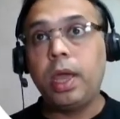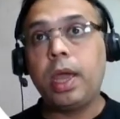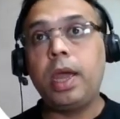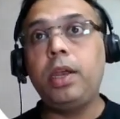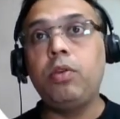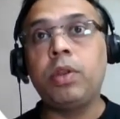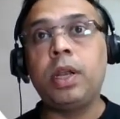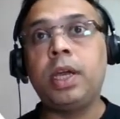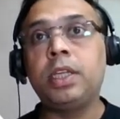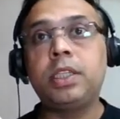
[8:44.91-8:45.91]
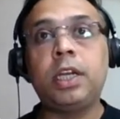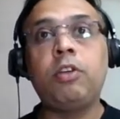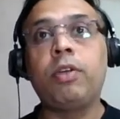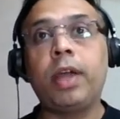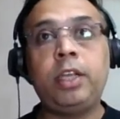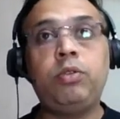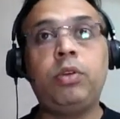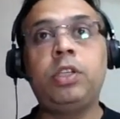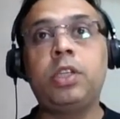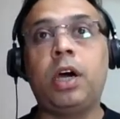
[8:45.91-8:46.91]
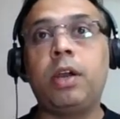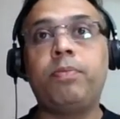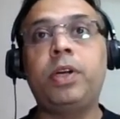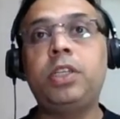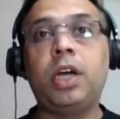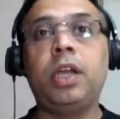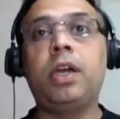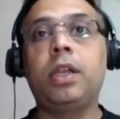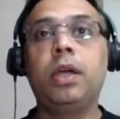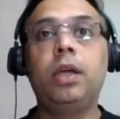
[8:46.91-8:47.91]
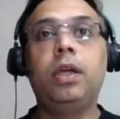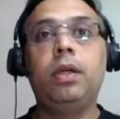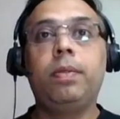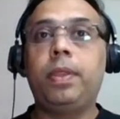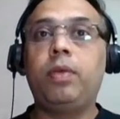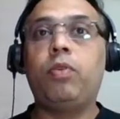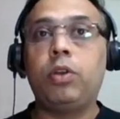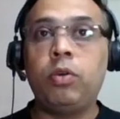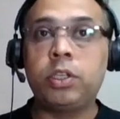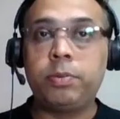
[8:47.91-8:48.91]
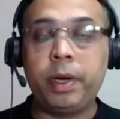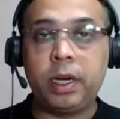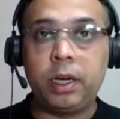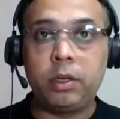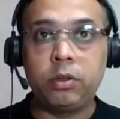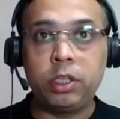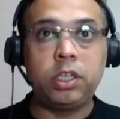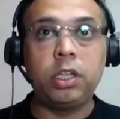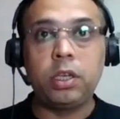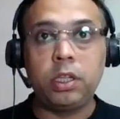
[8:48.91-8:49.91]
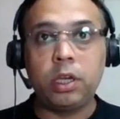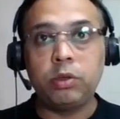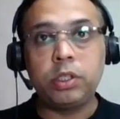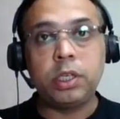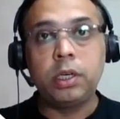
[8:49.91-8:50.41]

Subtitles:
and you realize that your actuals are much higher than what you expected. So 63,000